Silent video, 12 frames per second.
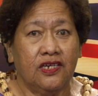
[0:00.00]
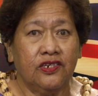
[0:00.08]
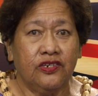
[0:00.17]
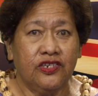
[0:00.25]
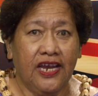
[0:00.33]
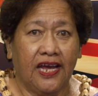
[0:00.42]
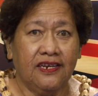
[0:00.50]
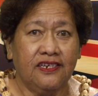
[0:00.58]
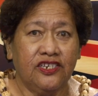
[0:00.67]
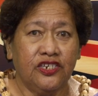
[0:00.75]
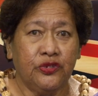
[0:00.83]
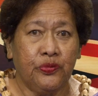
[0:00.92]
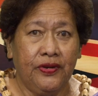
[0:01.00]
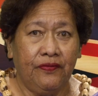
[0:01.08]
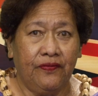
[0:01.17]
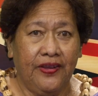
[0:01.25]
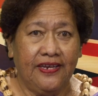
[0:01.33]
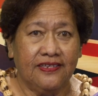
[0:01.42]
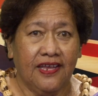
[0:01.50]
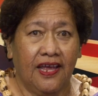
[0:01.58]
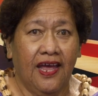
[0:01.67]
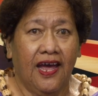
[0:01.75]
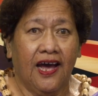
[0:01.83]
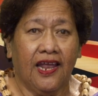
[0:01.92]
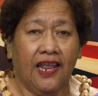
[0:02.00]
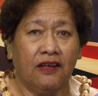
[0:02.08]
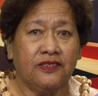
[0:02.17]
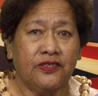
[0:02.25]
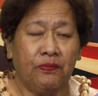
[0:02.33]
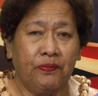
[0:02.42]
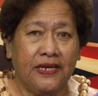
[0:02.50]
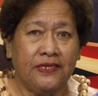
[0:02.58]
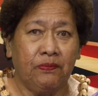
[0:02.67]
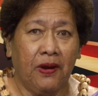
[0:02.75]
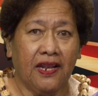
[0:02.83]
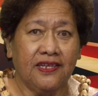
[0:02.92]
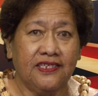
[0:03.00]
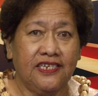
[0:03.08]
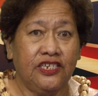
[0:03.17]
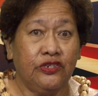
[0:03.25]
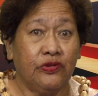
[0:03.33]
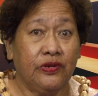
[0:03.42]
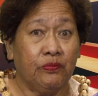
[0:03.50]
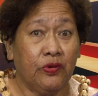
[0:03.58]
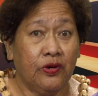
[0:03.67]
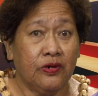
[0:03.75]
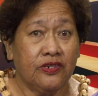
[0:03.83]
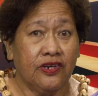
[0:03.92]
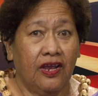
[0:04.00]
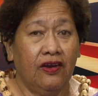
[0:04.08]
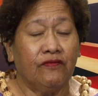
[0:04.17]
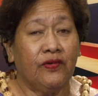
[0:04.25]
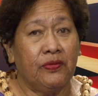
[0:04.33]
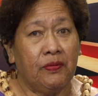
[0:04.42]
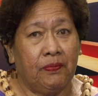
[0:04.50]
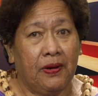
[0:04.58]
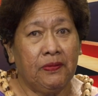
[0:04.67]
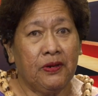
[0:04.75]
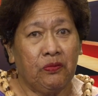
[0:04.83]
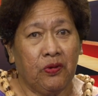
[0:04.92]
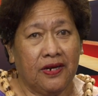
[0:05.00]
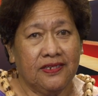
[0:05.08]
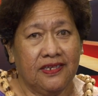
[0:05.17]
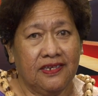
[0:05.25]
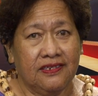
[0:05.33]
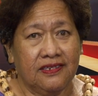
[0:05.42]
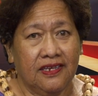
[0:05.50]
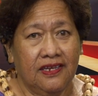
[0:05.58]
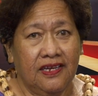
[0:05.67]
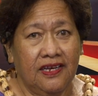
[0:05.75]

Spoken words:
to challenges we face allows the best policy to emerge from the public process.